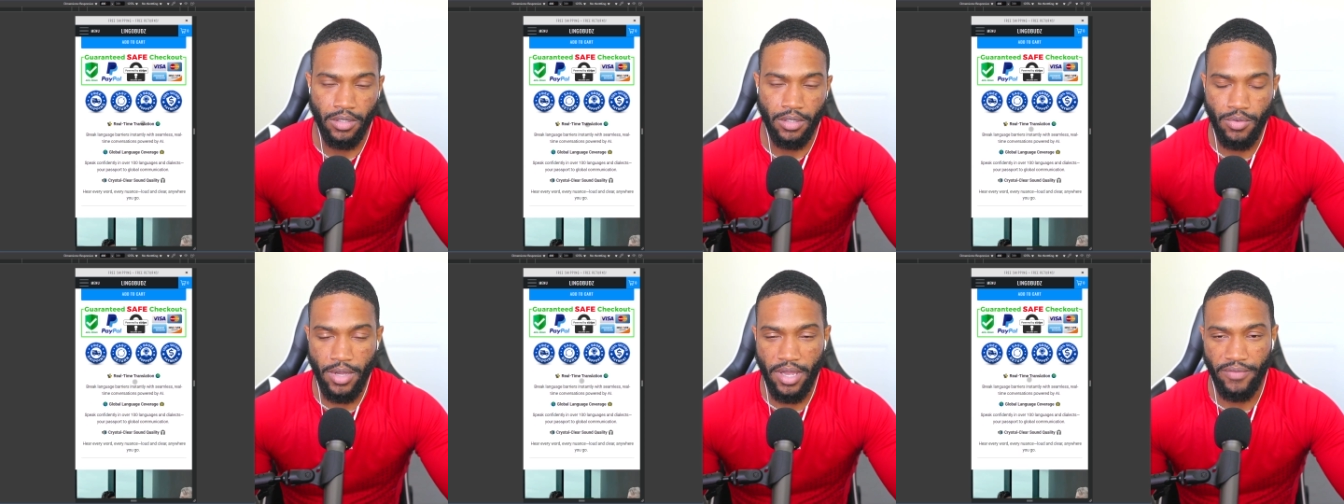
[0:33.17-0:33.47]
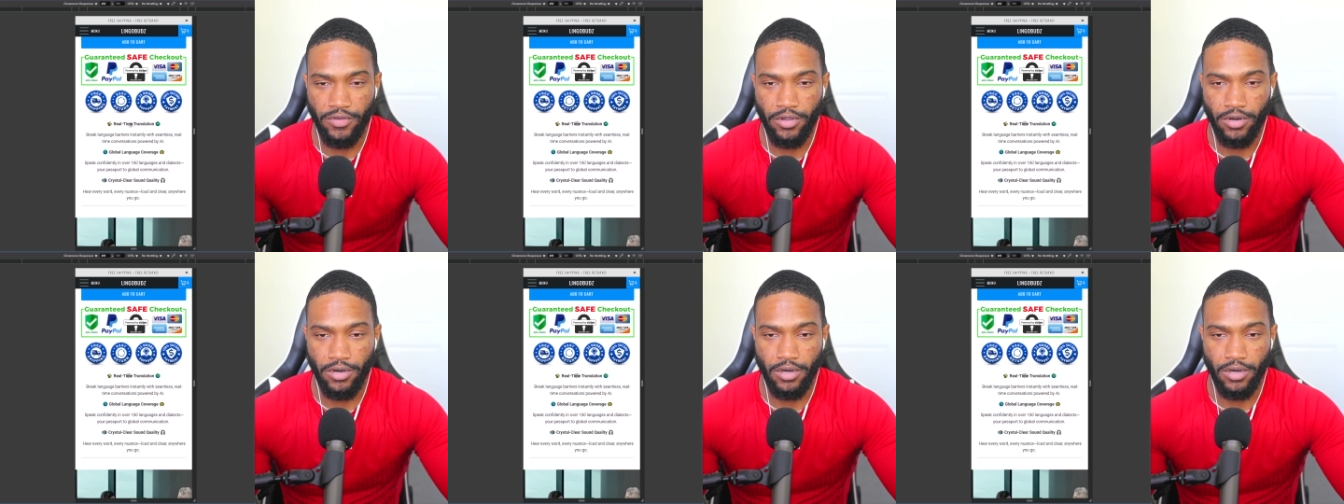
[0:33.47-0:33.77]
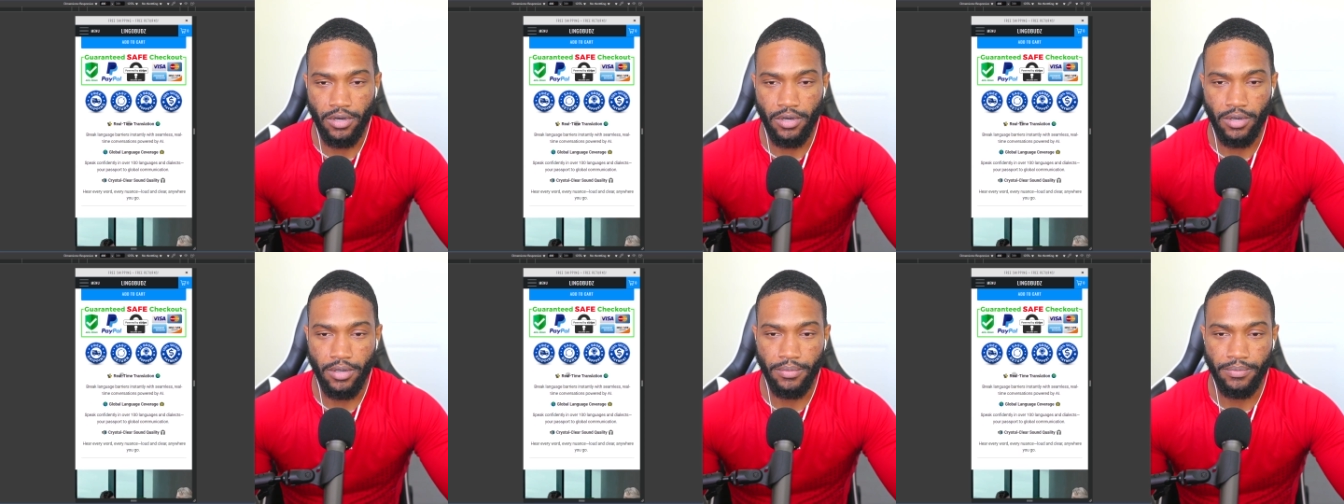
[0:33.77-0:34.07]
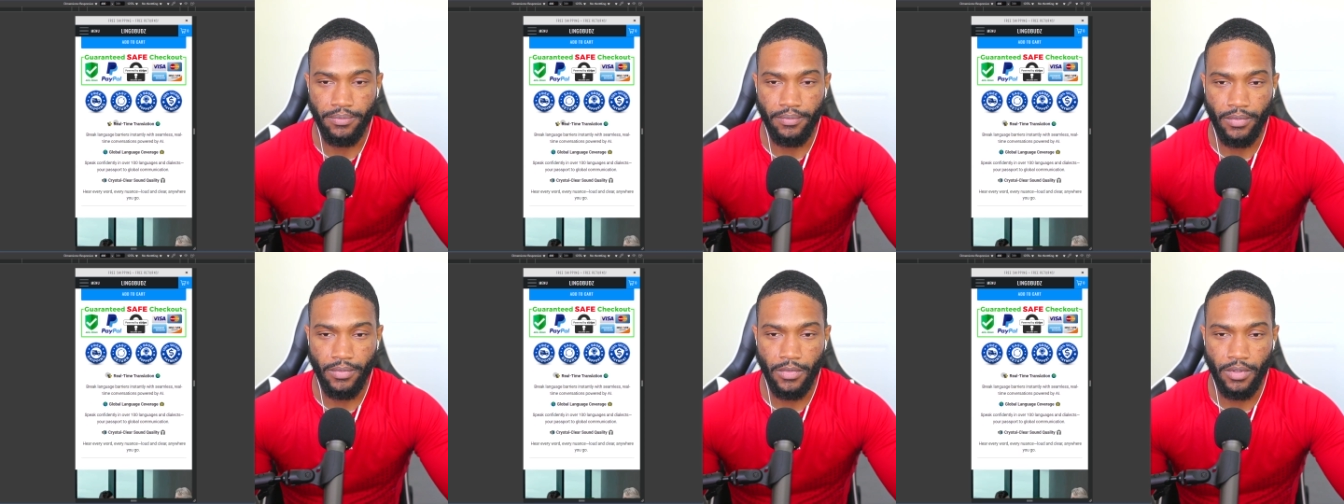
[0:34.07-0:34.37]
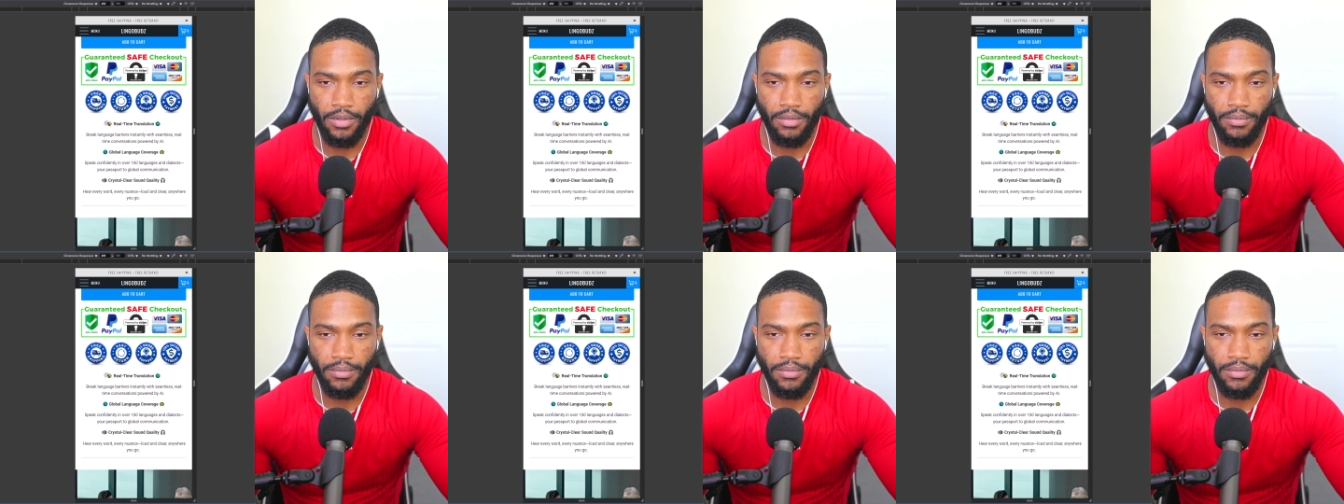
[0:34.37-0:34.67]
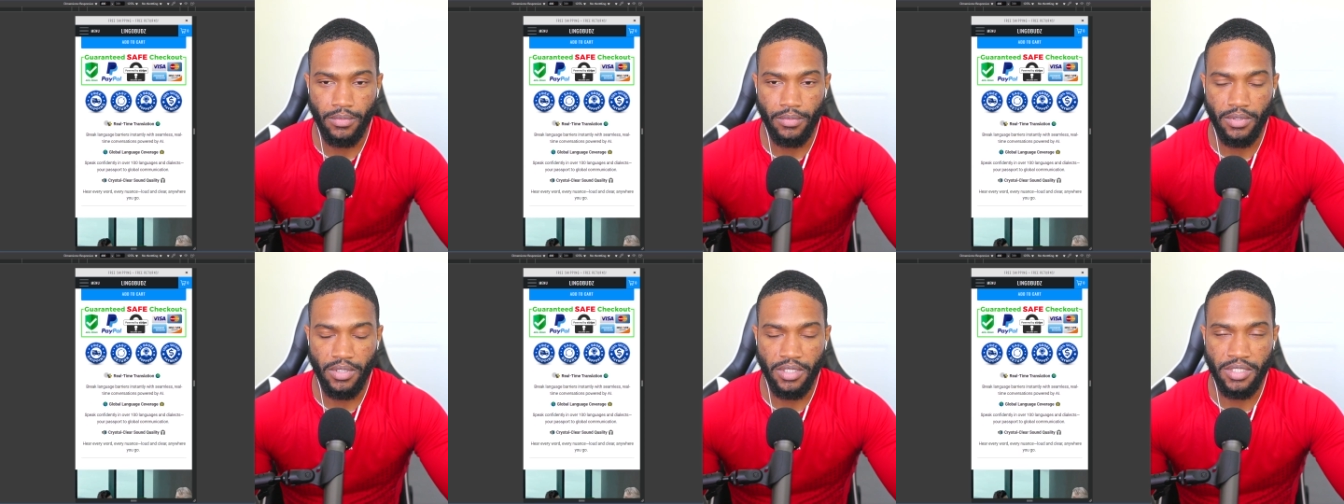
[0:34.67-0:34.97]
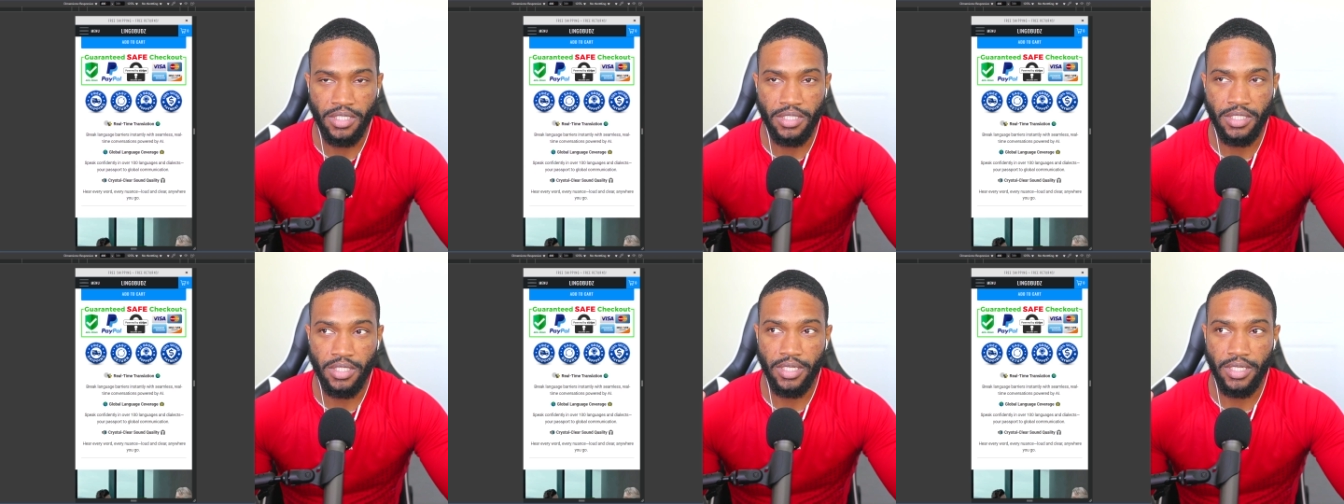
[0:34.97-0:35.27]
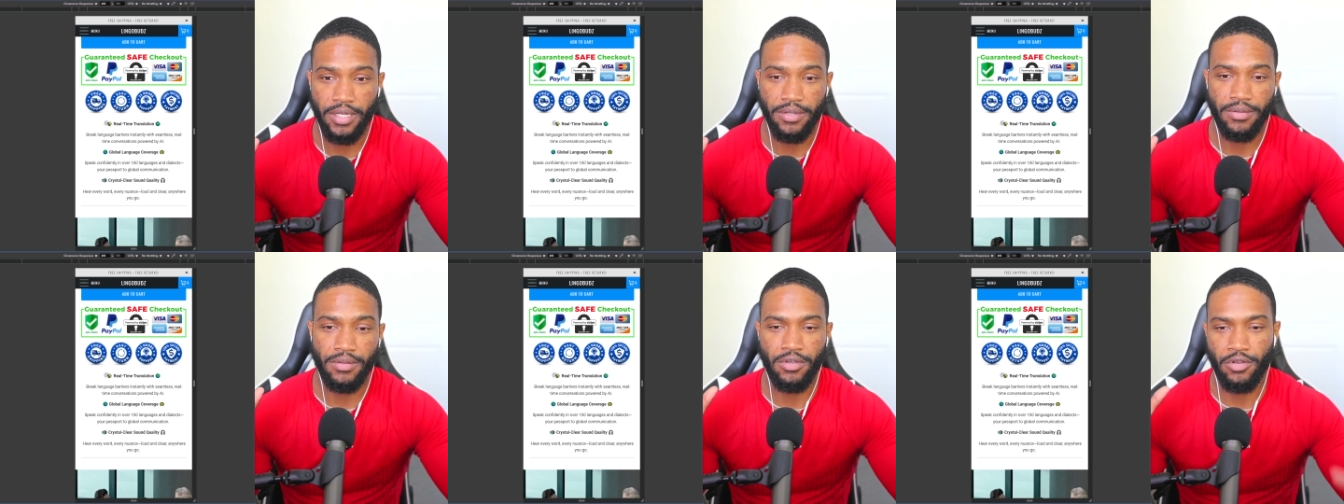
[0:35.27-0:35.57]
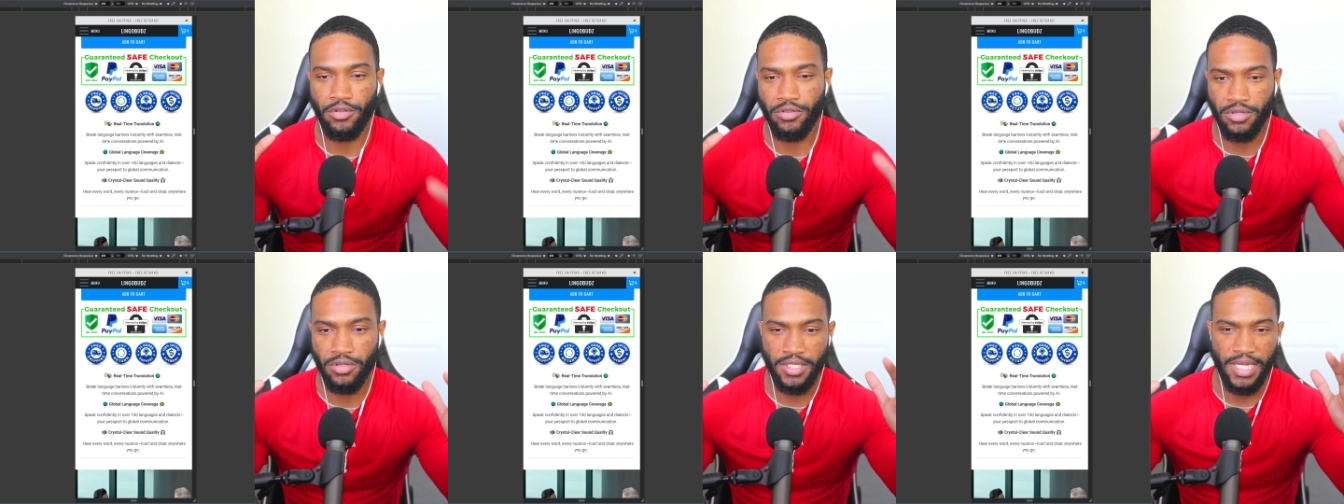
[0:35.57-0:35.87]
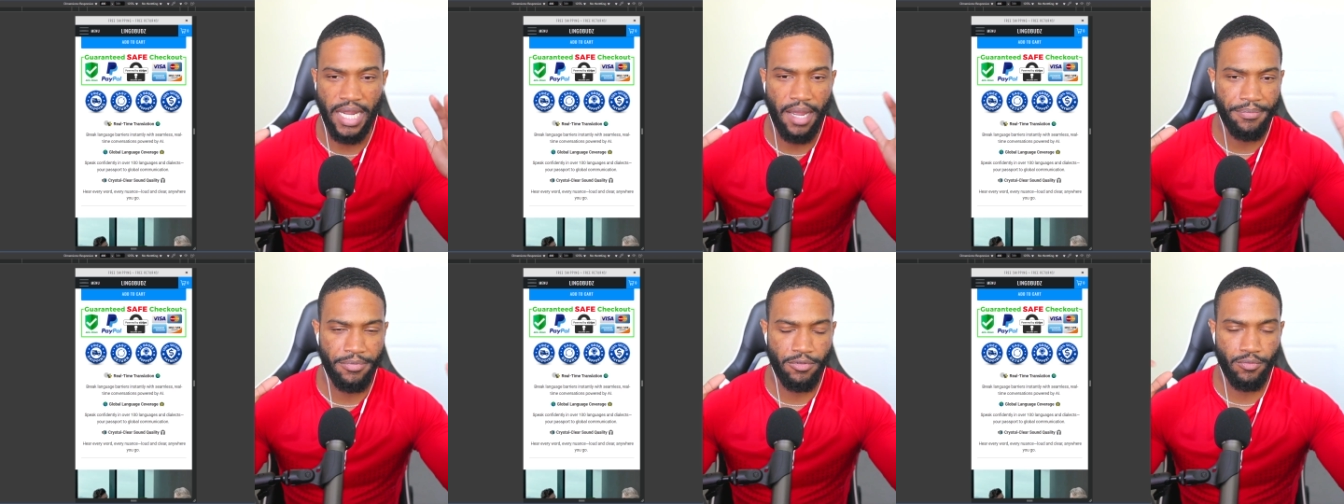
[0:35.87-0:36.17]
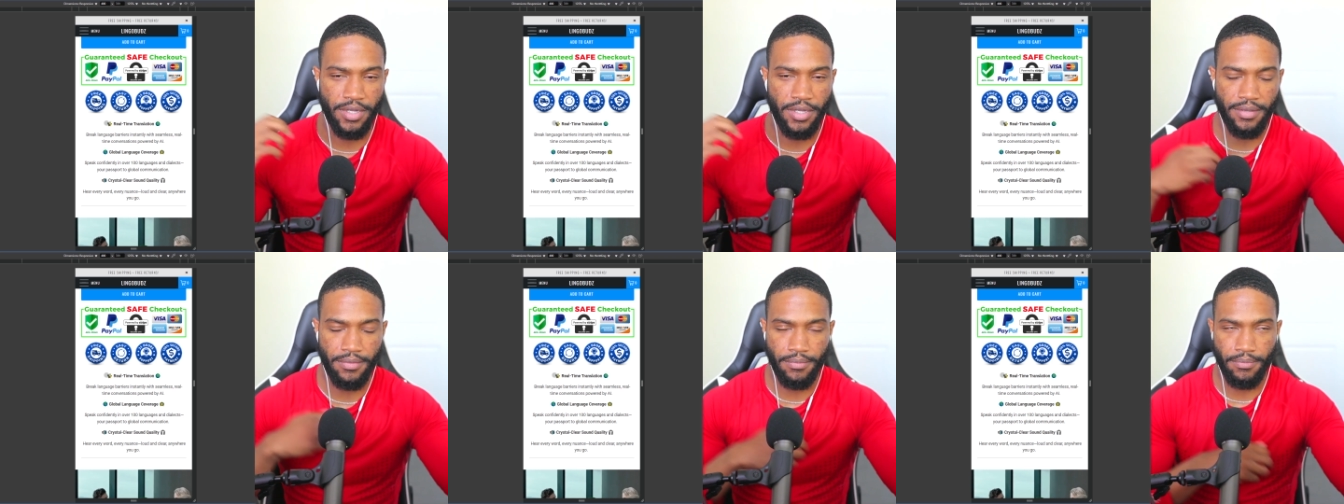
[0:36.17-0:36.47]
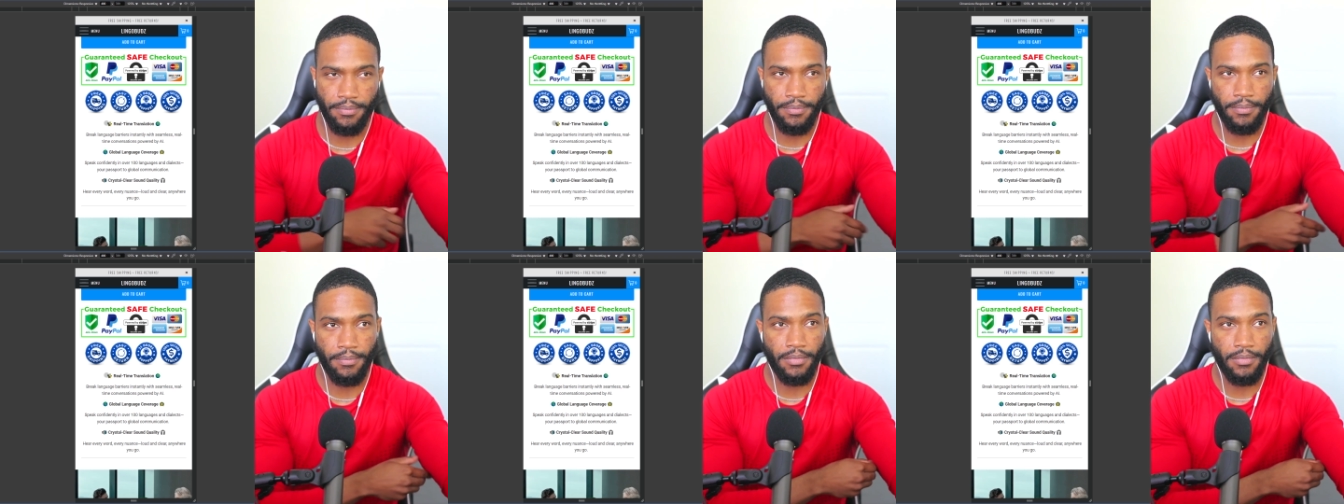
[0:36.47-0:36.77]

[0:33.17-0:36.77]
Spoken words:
You have essentially your top 3